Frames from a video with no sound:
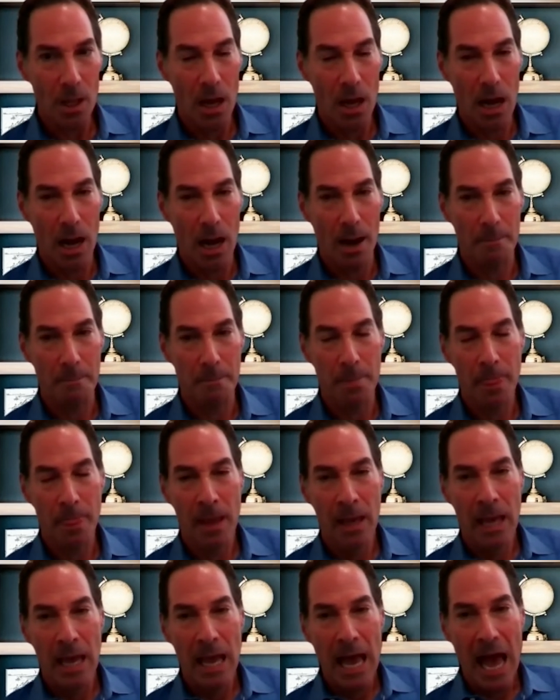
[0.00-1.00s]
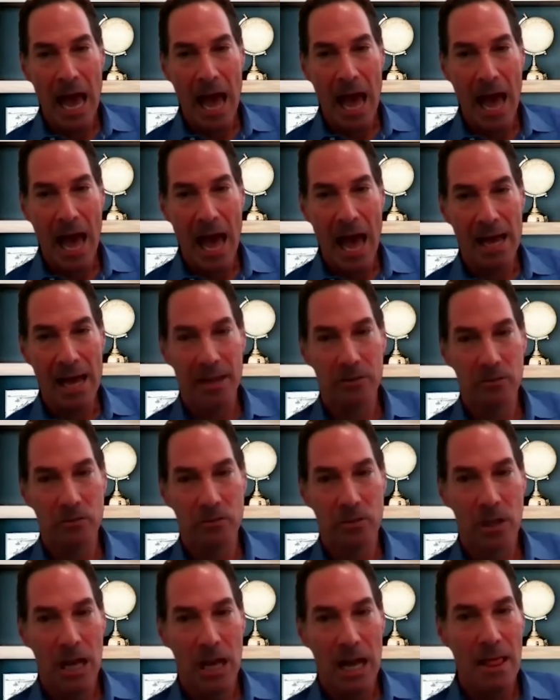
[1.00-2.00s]
Um,
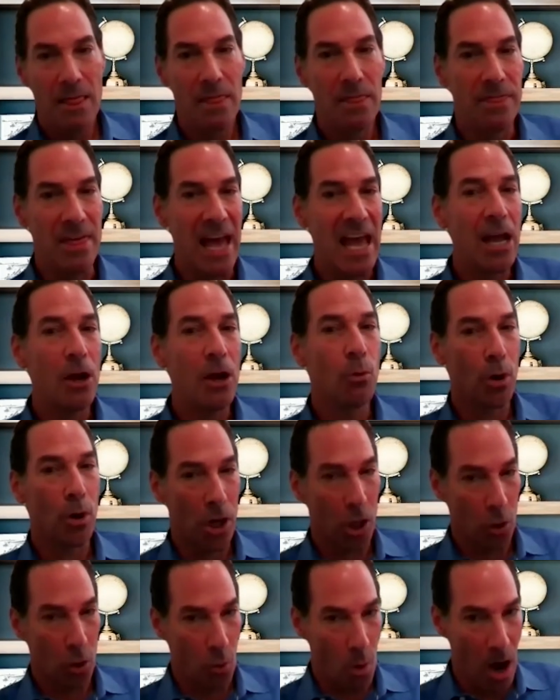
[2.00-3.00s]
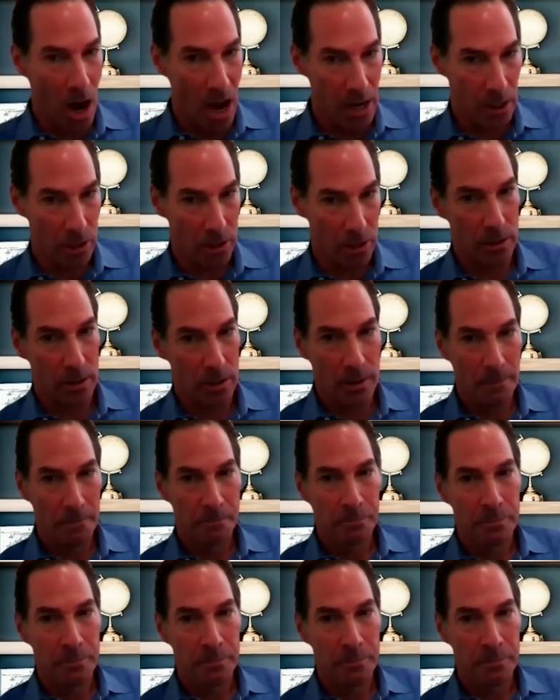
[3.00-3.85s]
and they were acquired